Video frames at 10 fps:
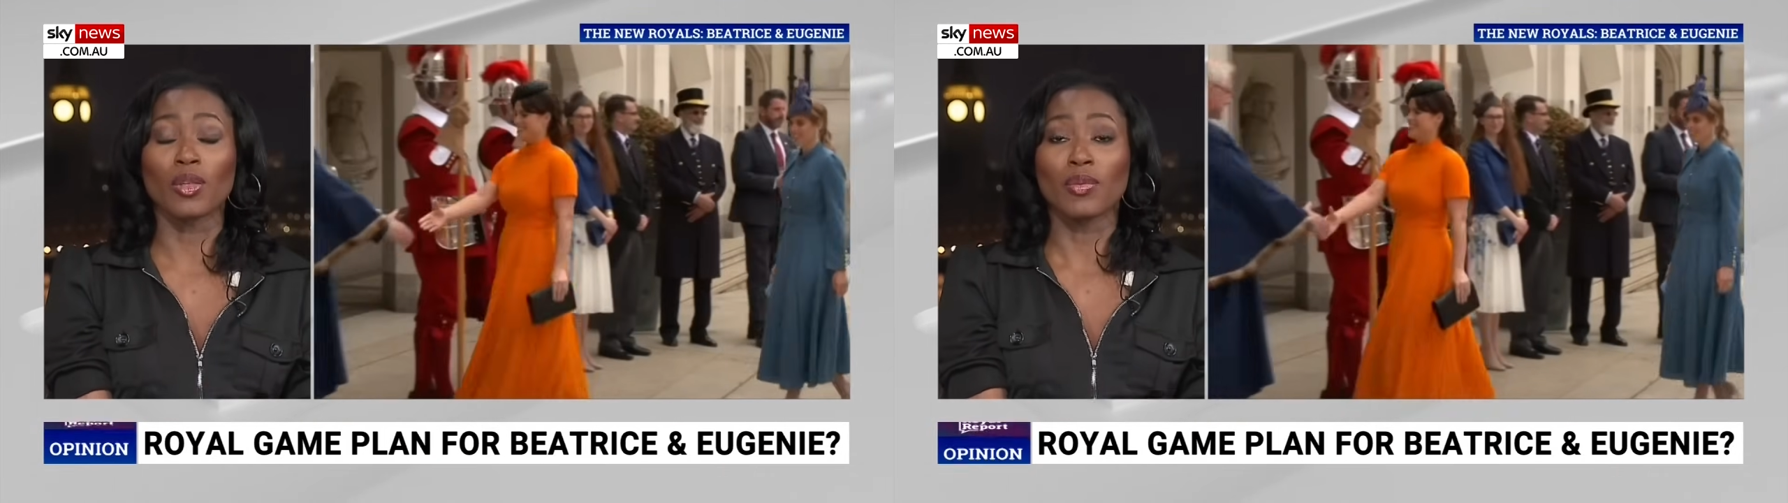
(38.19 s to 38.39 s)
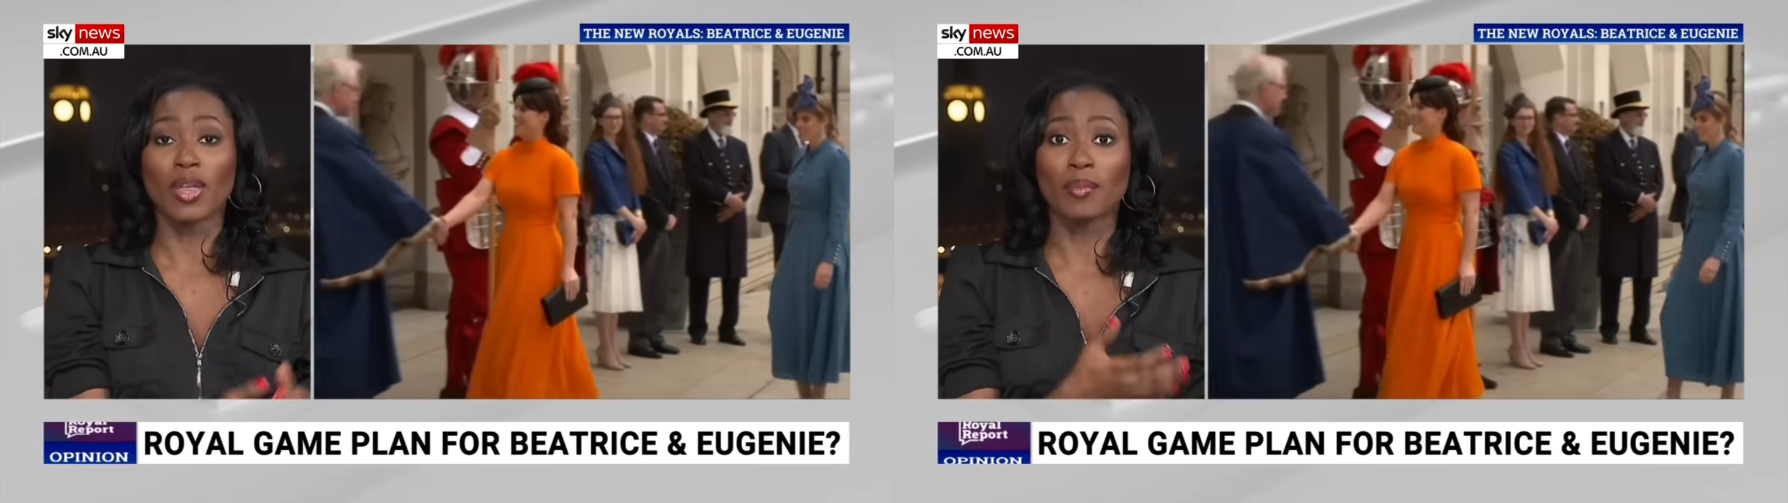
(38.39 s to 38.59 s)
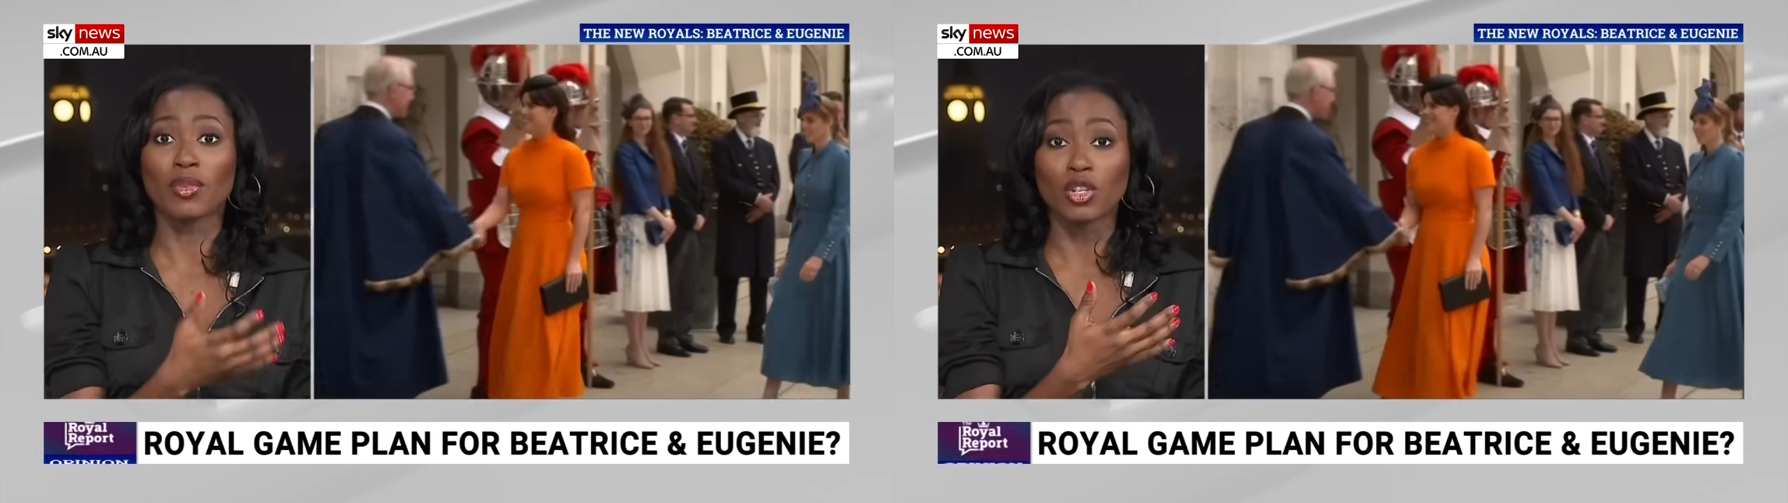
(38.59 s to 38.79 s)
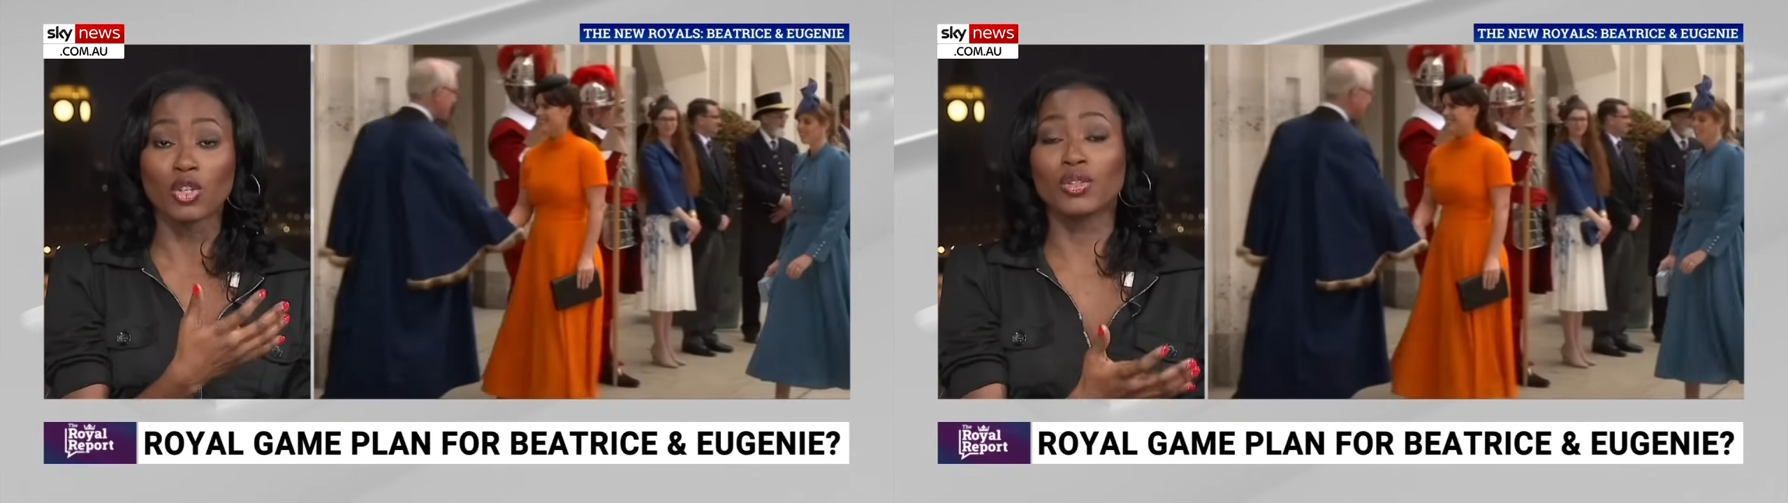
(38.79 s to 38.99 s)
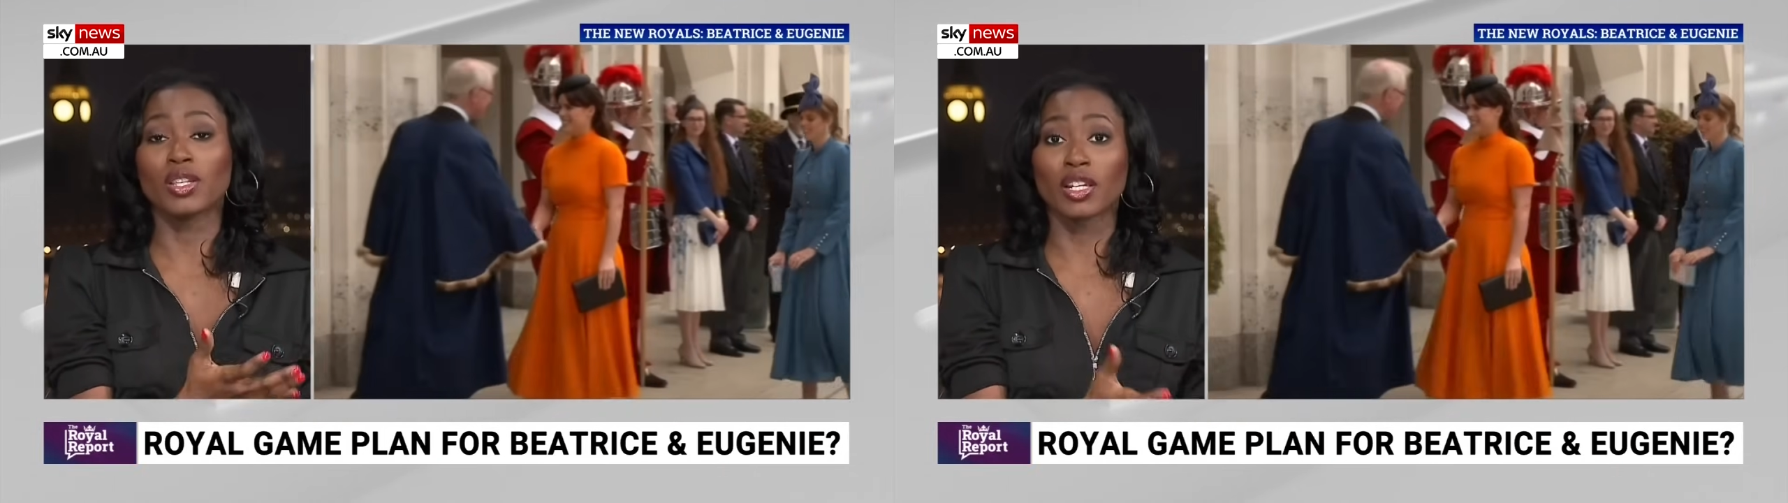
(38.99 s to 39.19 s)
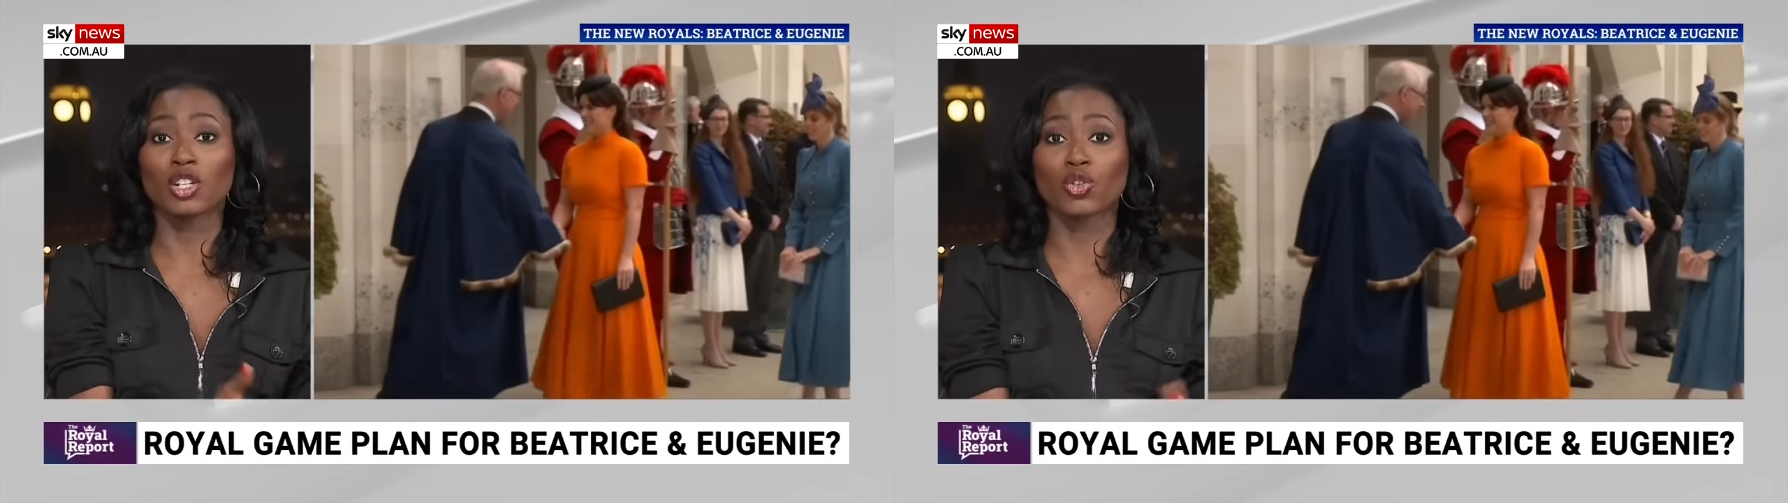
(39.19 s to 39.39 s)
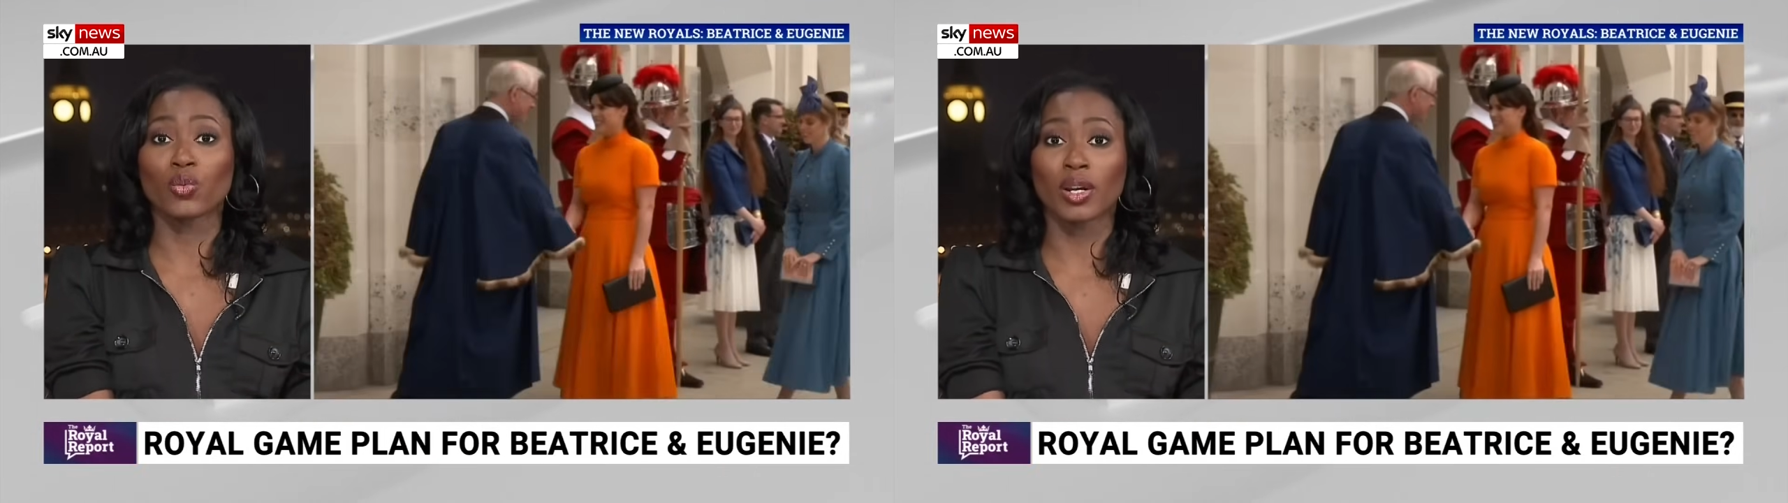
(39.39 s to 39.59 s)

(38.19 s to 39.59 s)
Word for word: them losing literal